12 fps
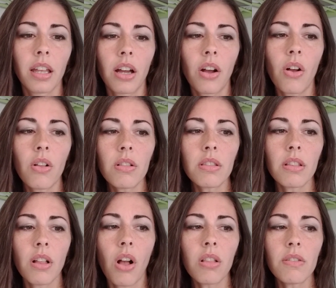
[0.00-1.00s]
all,
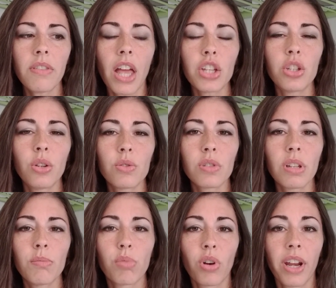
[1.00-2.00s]
all of that usually
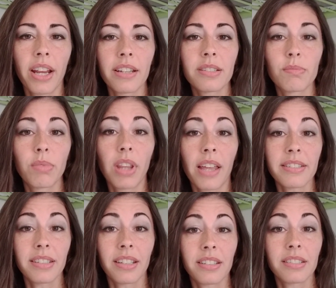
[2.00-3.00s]
brings
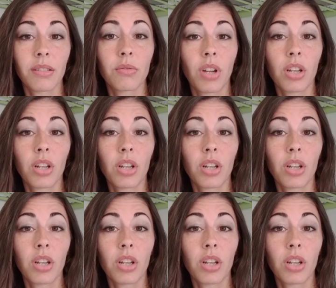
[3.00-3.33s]
blessings and,